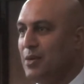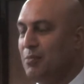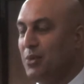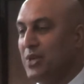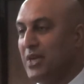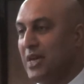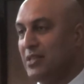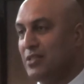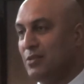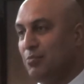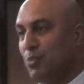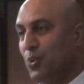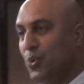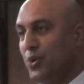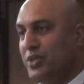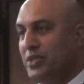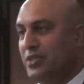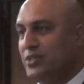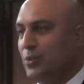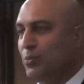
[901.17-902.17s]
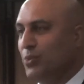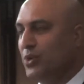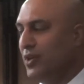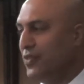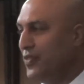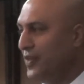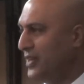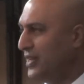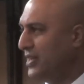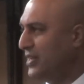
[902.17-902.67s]
But he has appointed someone,
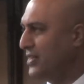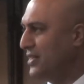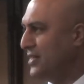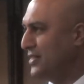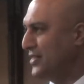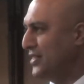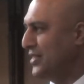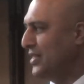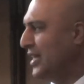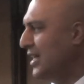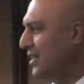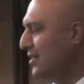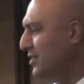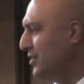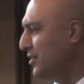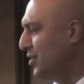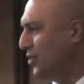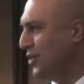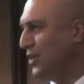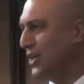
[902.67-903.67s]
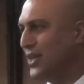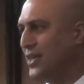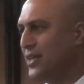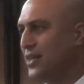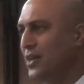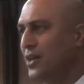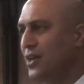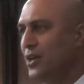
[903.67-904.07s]
I think it's in Helen Donnelly,